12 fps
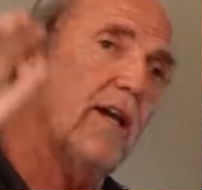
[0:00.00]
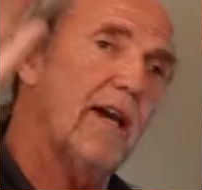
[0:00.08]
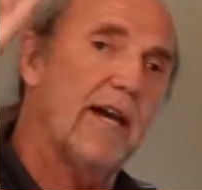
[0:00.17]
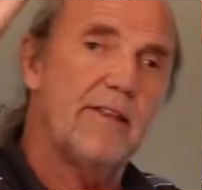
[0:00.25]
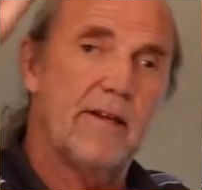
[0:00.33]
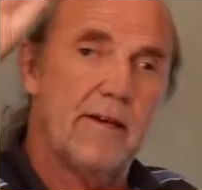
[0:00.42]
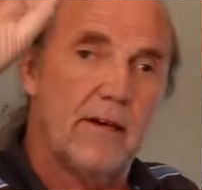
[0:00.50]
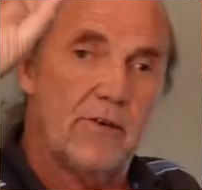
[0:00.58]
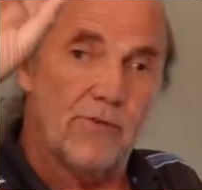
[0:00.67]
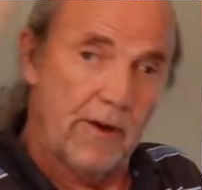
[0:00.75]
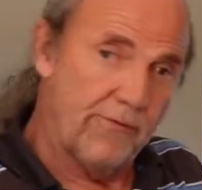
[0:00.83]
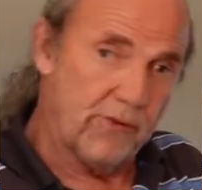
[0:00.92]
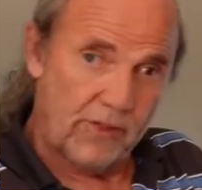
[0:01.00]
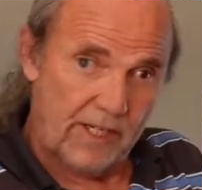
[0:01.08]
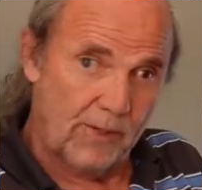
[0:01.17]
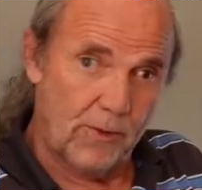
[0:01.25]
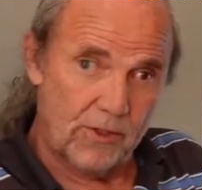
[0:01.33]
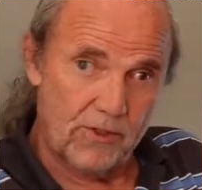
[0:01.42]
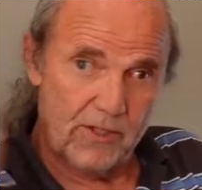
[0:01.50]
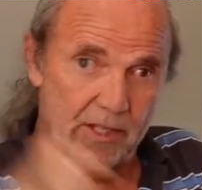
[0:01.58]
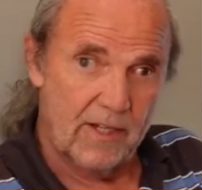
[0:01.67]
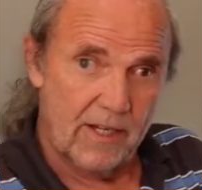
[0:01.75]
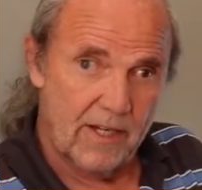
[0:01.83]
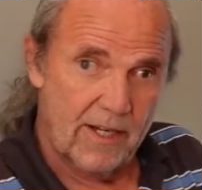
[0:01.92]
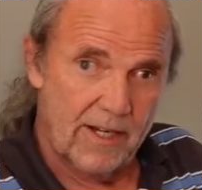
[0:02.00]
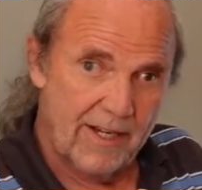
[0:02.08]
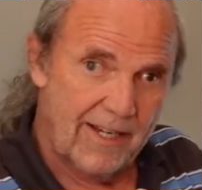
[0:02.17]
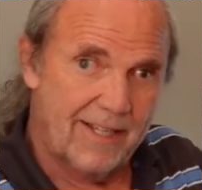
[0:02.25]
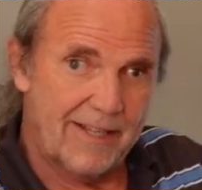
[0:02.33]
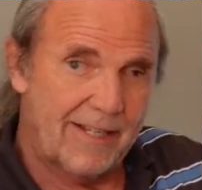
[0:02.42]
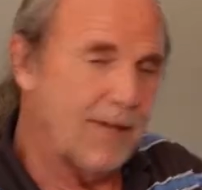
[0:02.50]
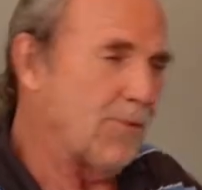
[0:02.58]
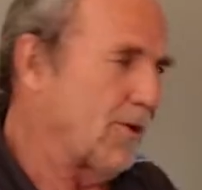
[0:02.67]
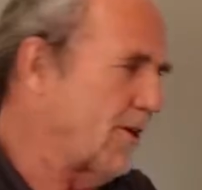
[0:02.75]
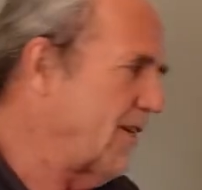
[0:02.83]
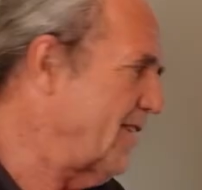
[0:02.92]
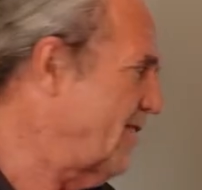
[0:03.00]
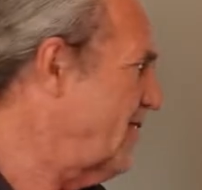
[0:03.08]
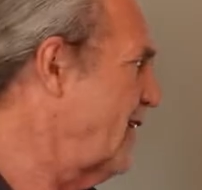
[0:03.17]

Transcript: and the rougher keywords in the keyword list.